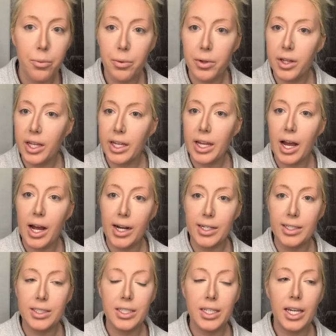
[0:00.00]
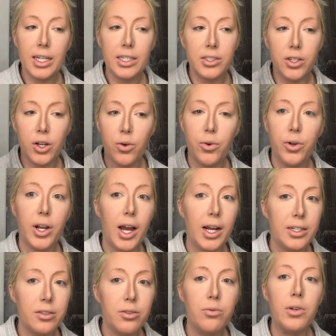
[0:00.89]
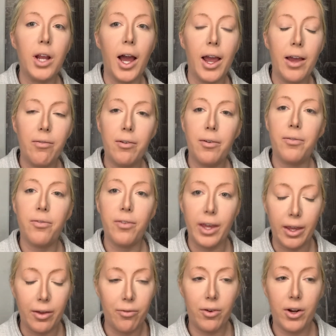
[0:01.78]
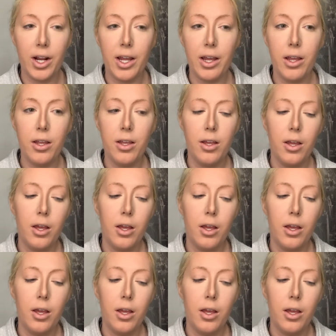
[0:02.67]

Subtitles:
but like honestly, I do not have a favorite.